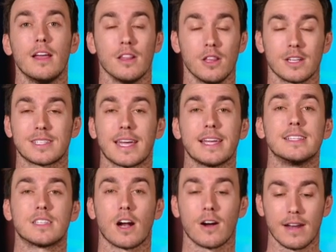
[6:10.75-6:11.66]
looks like he's
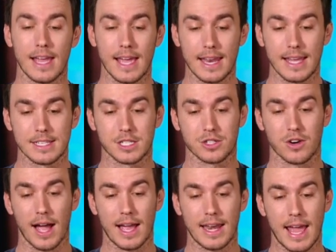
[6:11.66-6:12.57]
starting to hit his
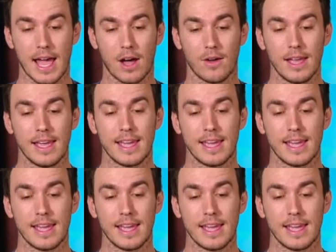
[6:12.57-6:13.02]
stride now.